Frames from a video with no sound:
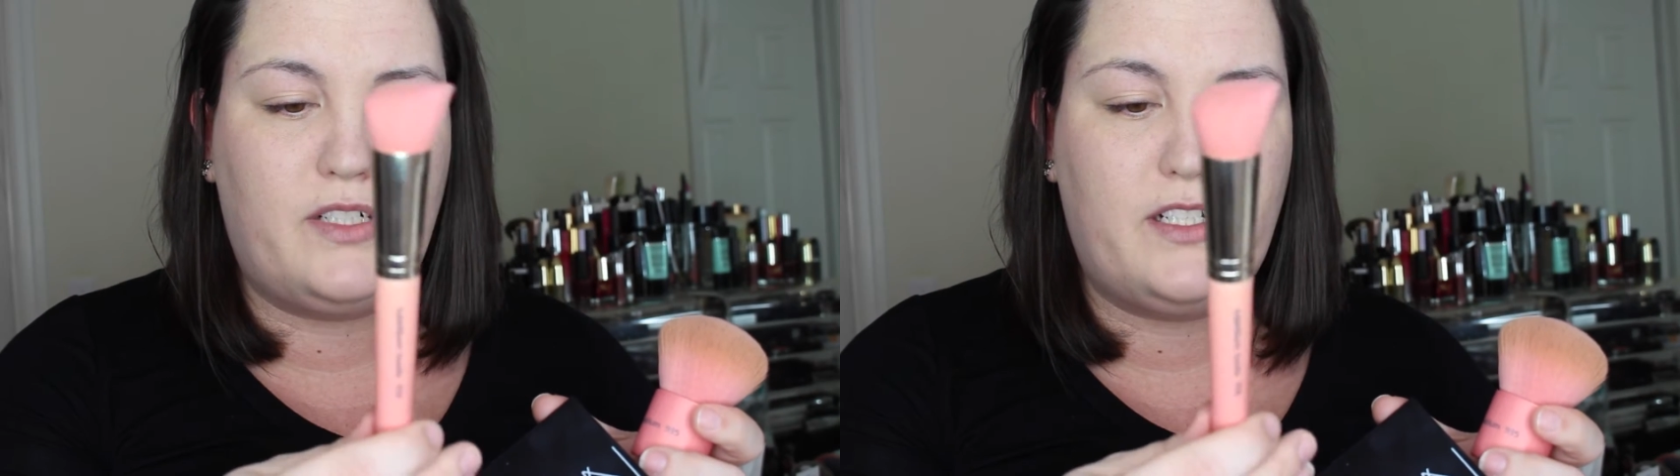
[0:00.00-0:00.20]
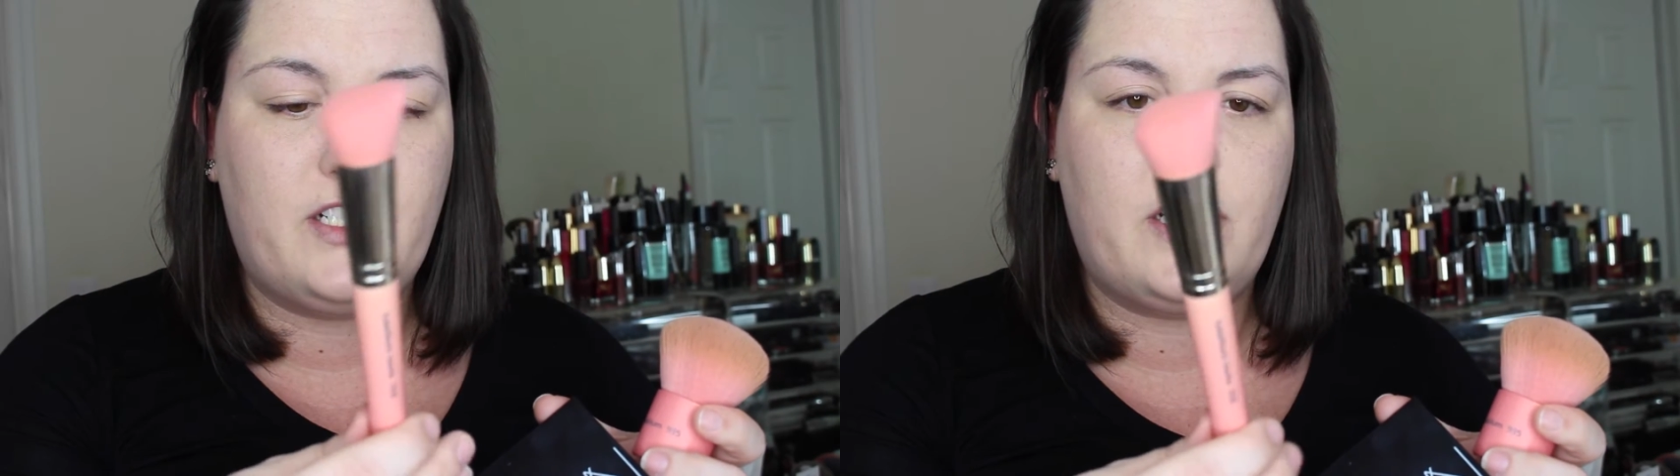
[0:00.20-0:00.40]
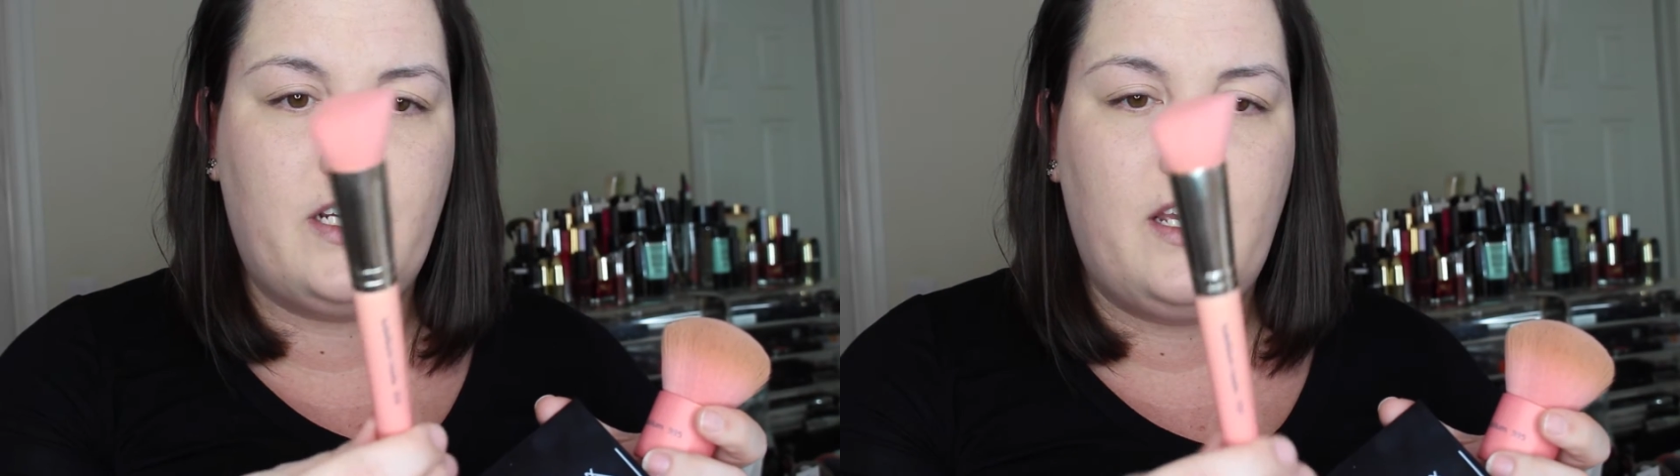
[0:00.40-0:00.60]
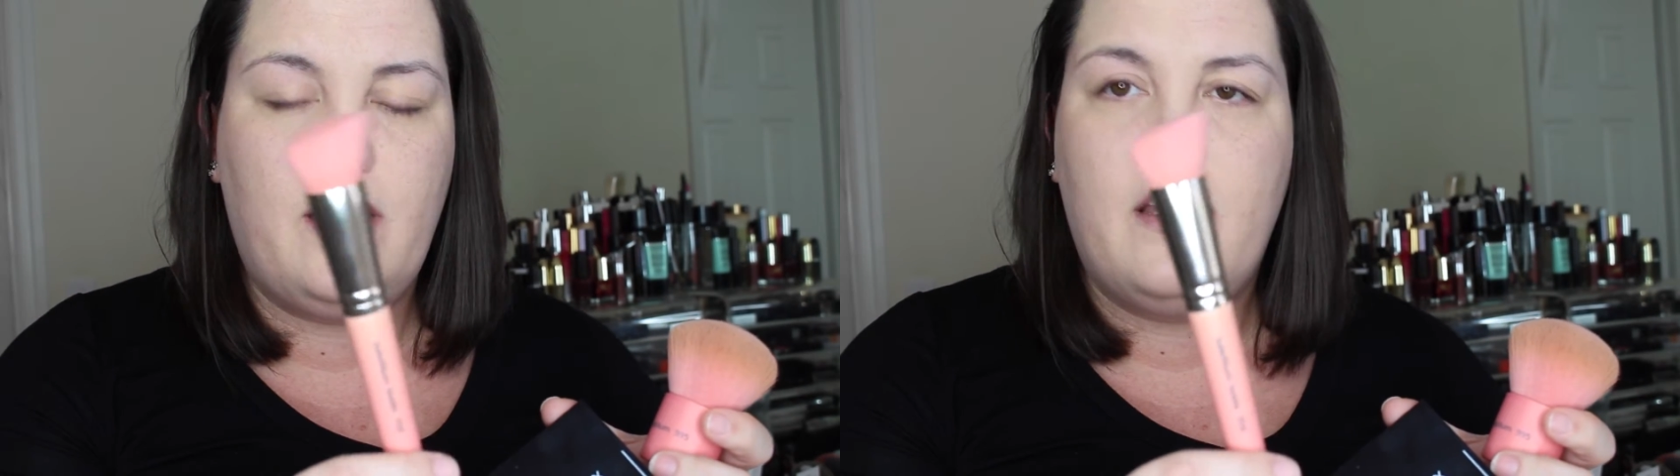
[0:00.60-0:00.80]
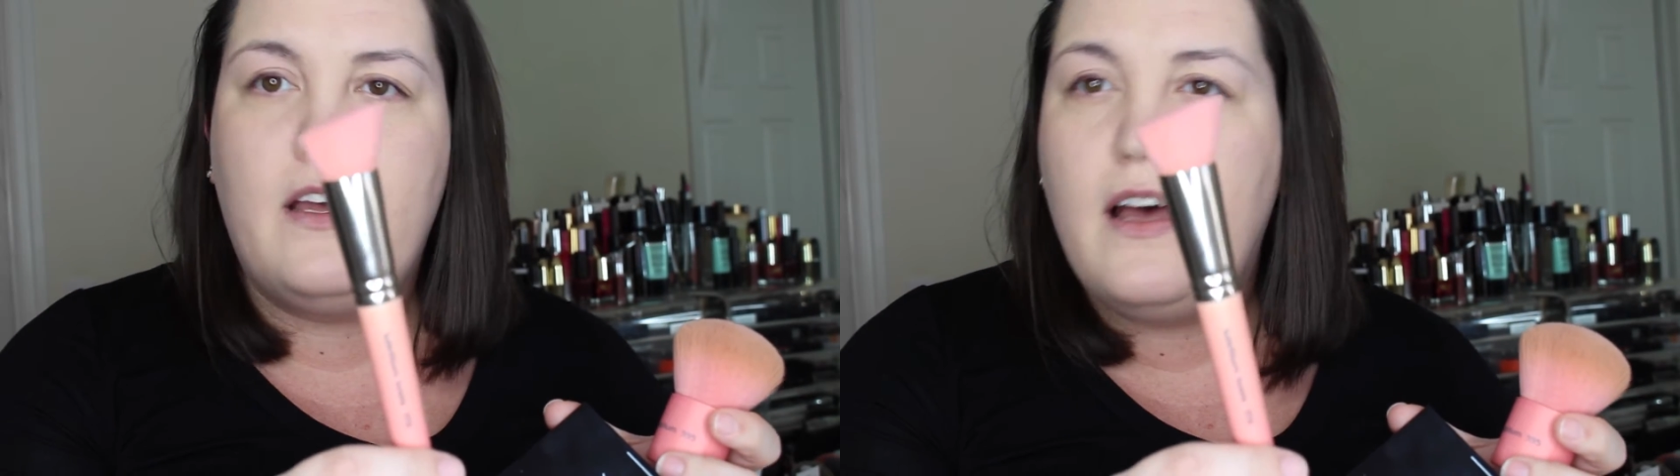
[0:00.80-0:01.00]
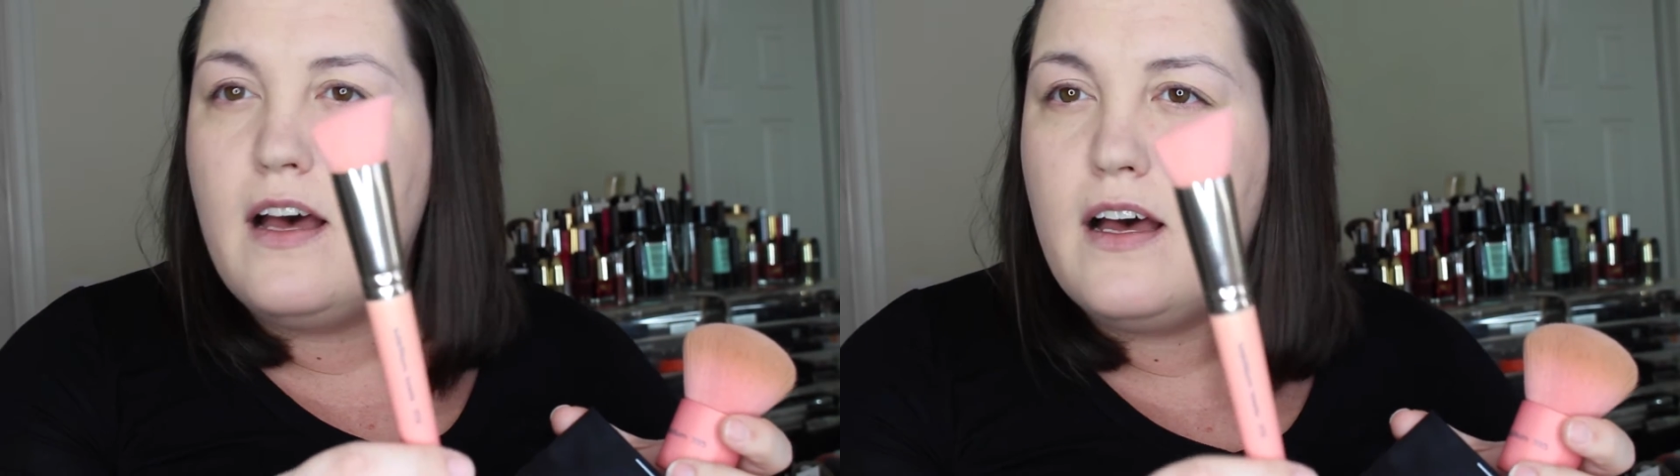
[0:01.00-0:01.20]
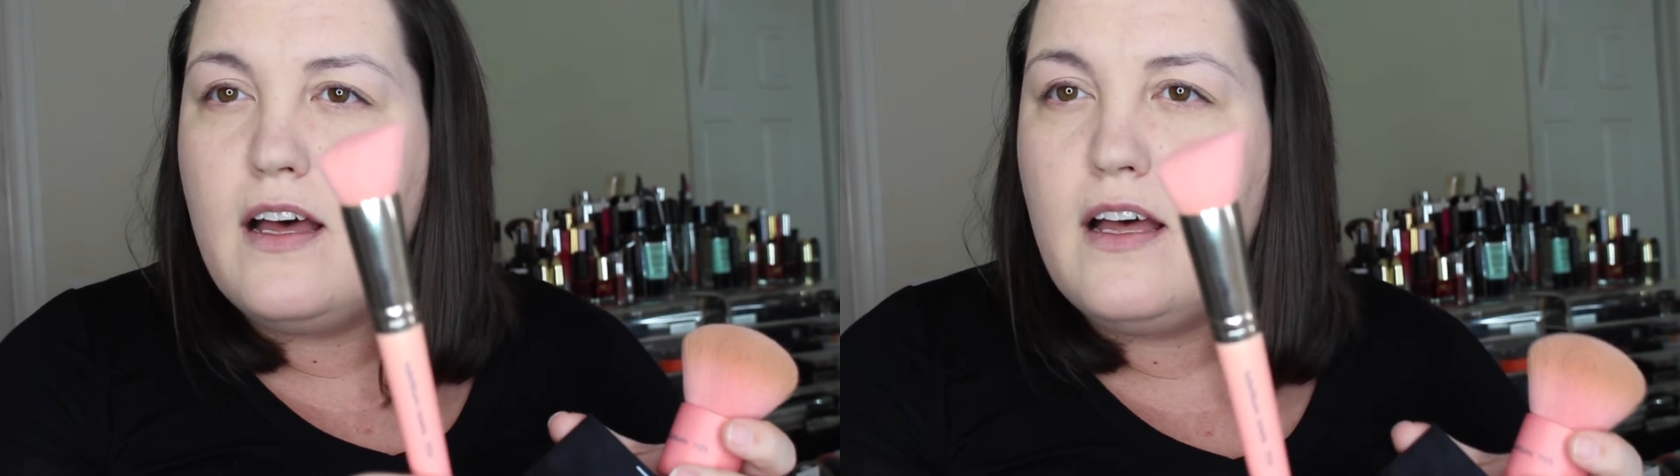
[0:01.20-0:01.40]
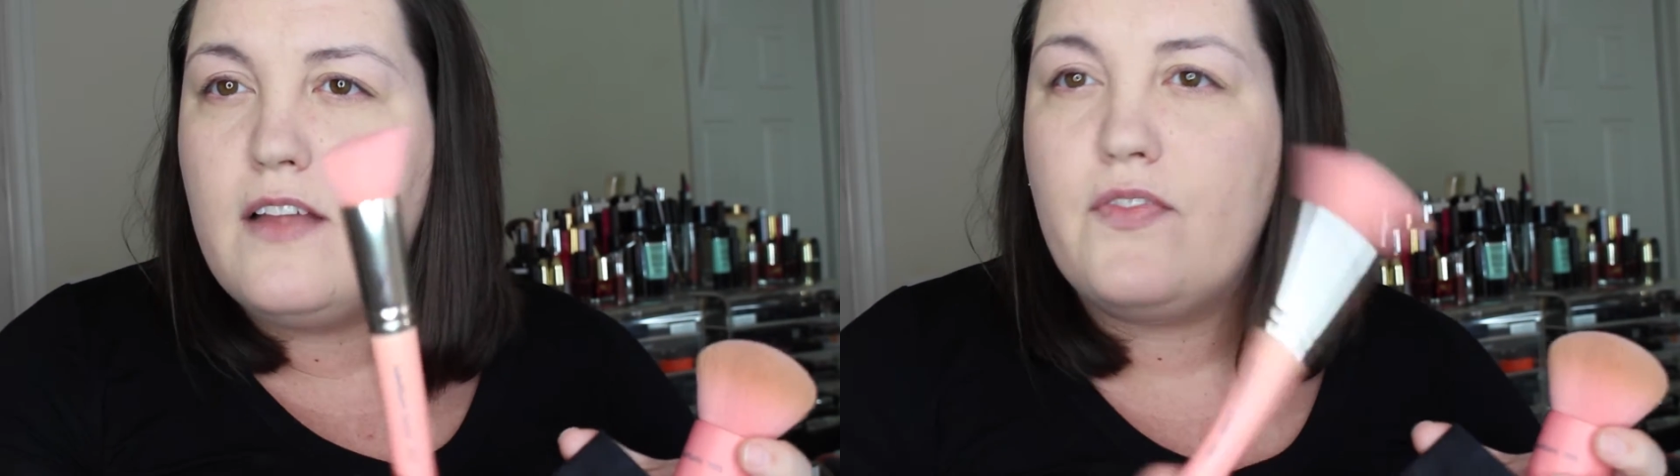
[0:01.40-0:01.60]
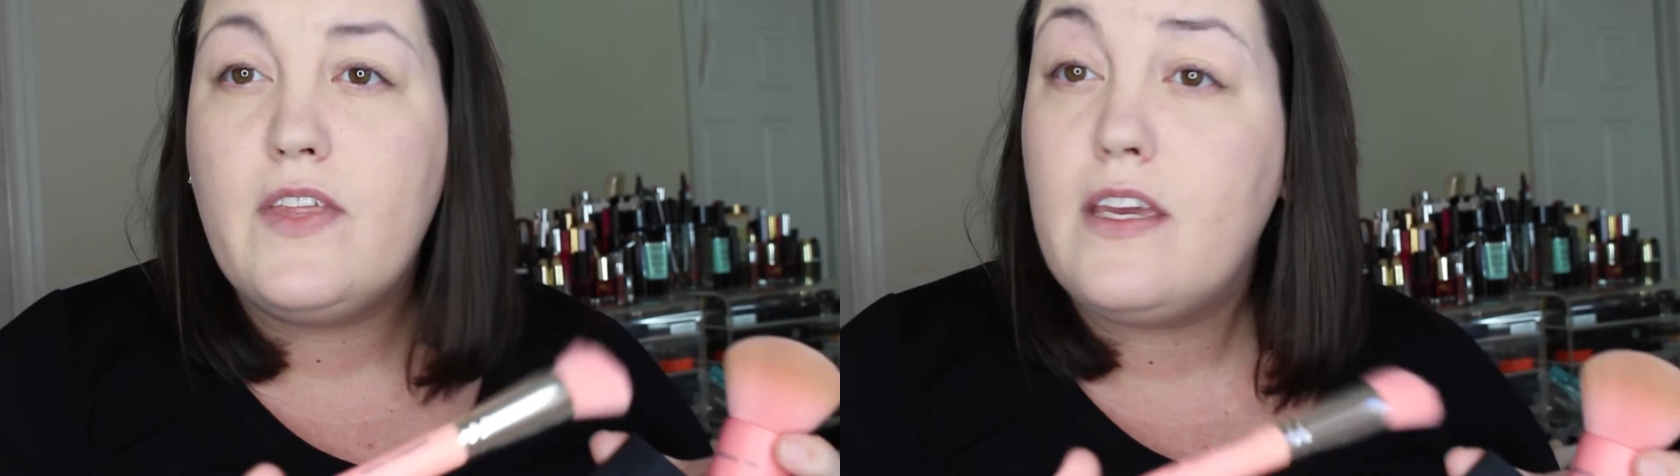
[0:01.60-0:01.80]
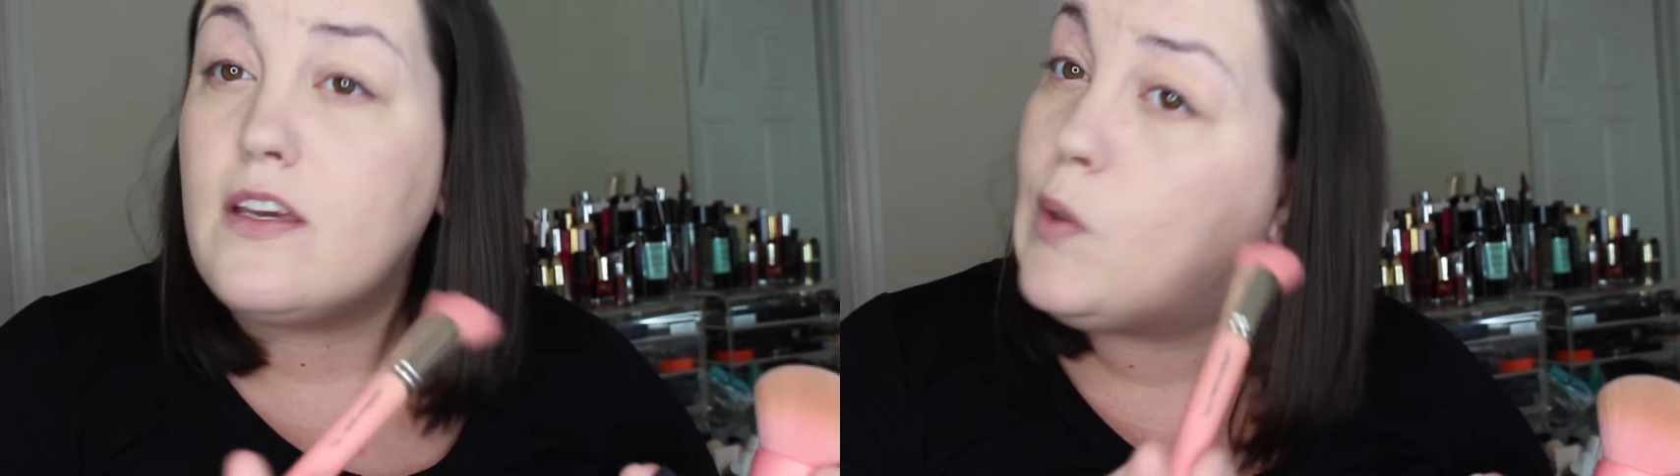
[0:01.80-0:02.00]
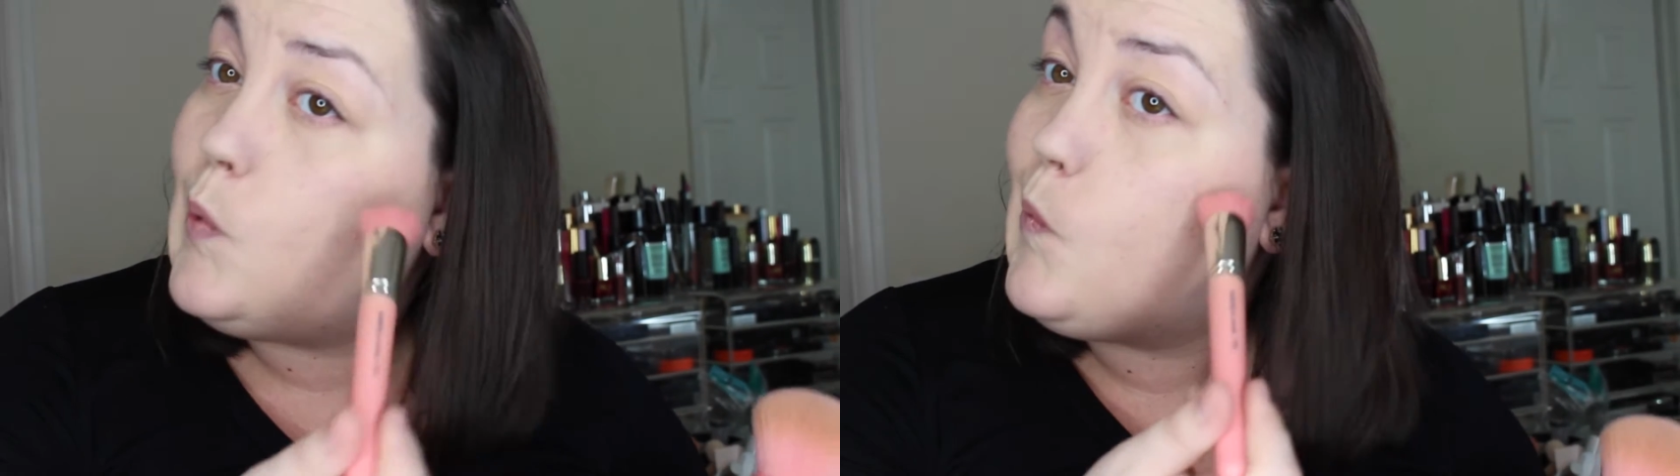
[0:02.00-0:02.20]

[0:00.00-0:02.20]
brush. I think